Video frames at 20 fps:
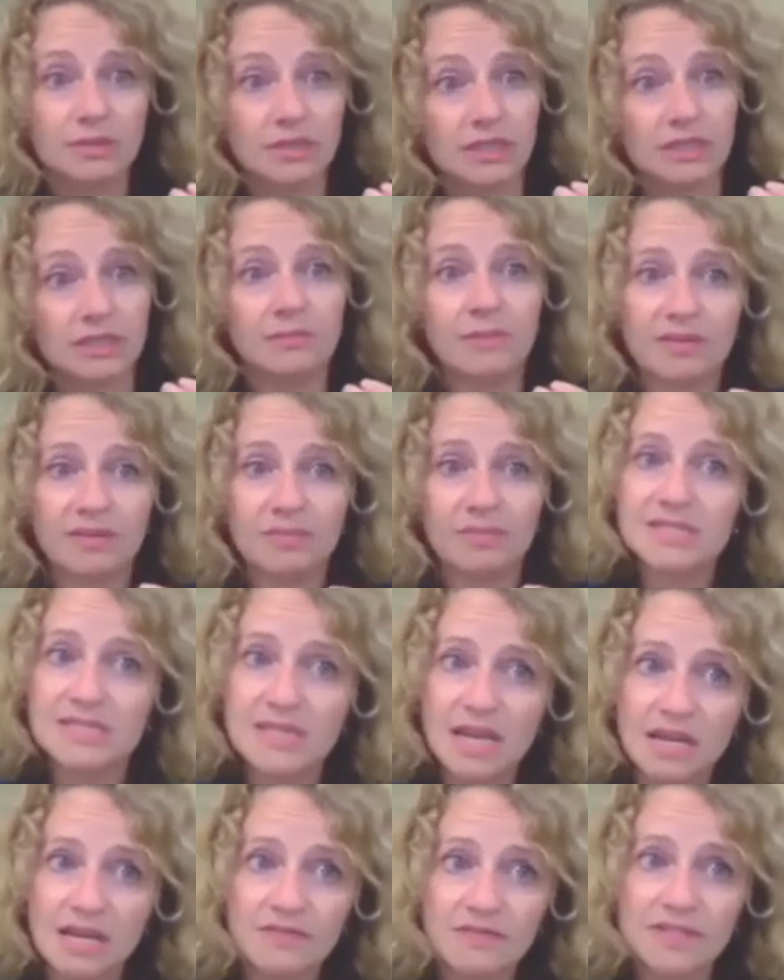Legal might have been a
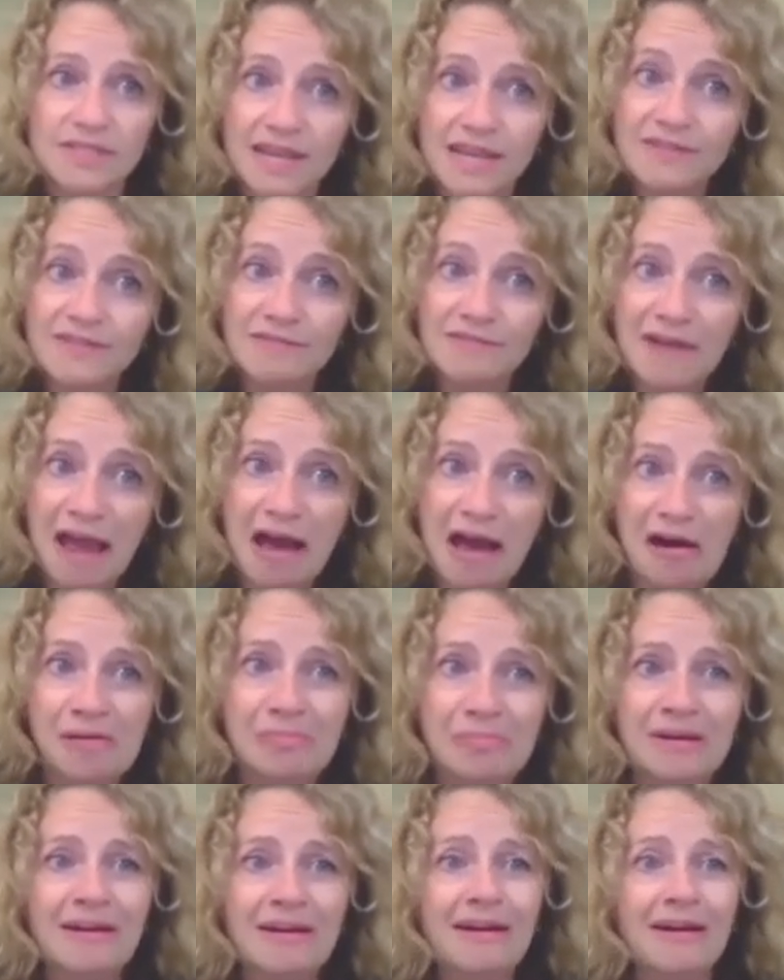safety
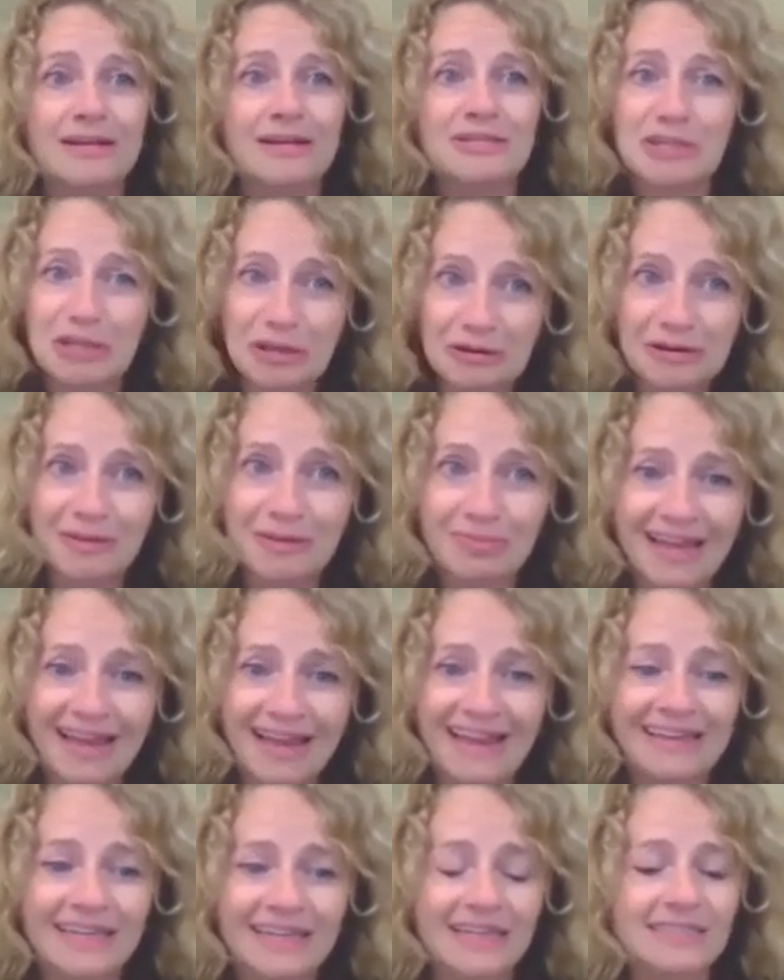valve, a security
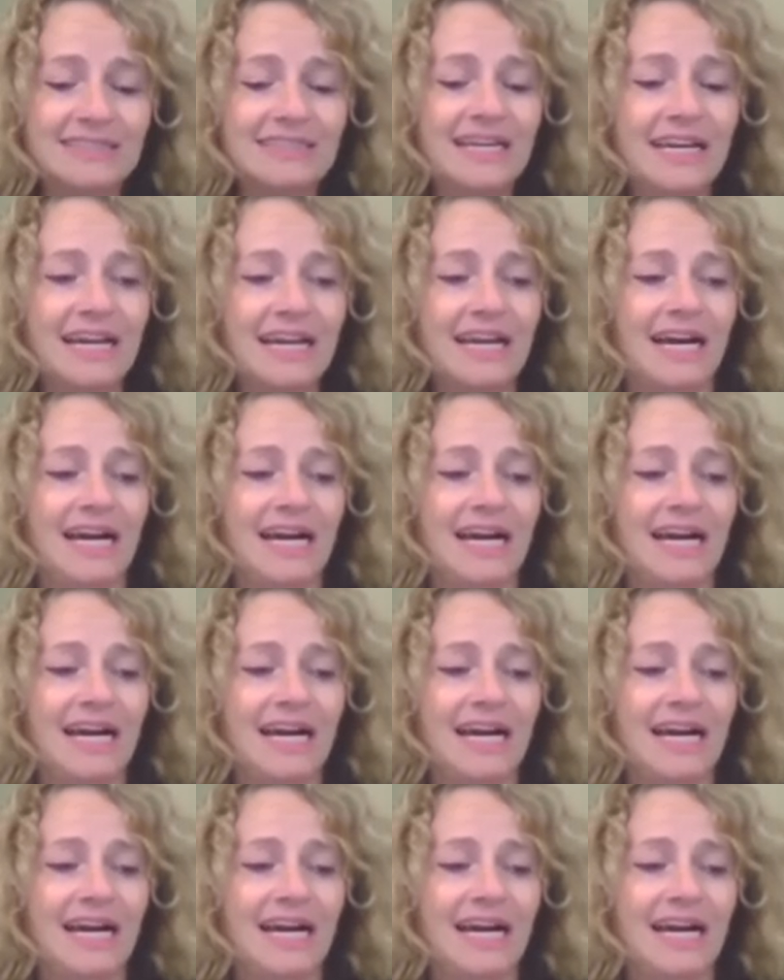blanket,